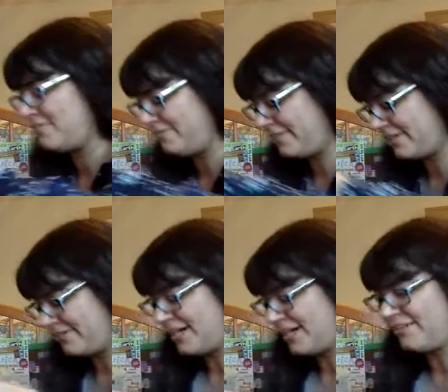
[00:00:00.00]

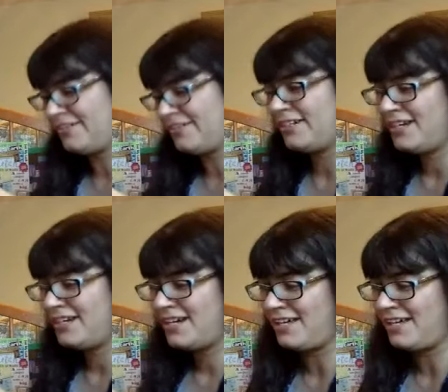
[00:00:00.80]
figured out
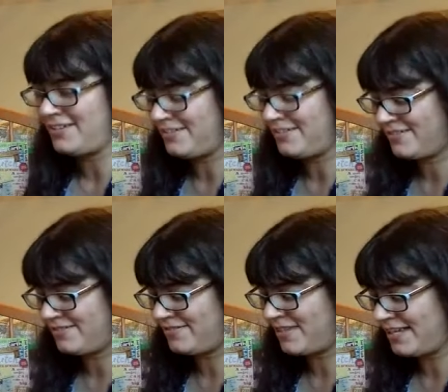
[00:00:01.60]
how
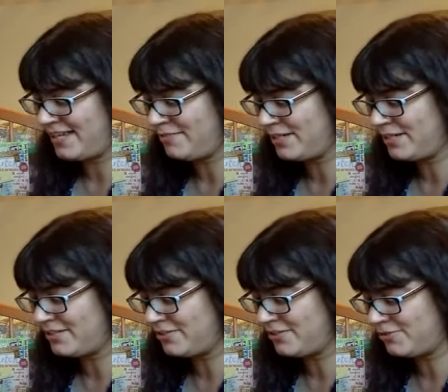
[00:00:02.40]
that he wanted
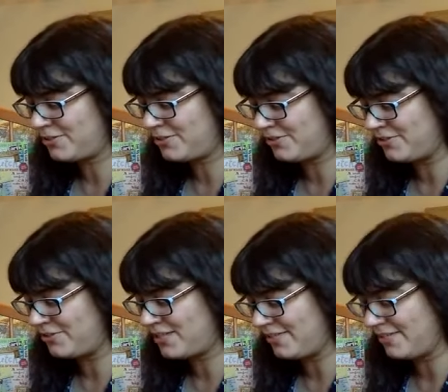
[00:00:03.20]
to do children's
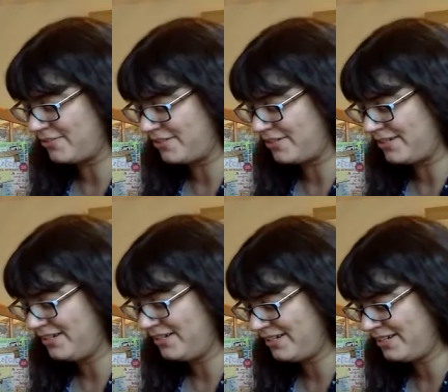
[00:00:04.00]
television
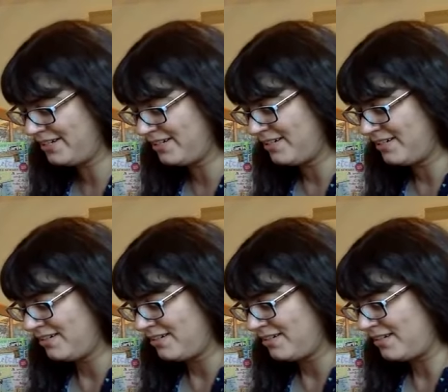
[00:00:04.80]

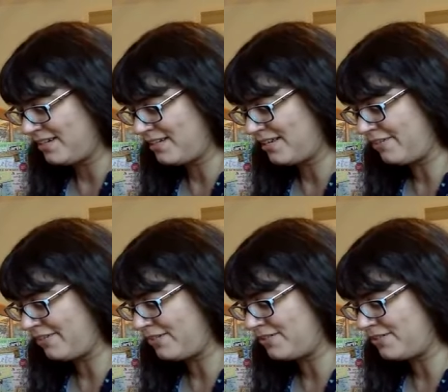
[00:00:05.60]
and how he
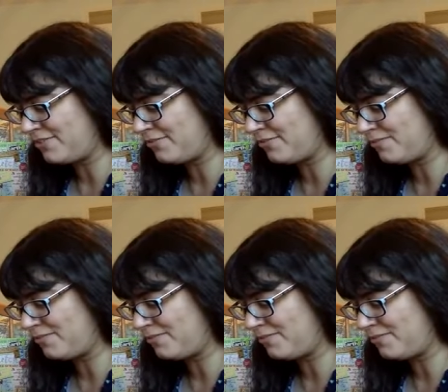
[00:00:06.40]
wanted to do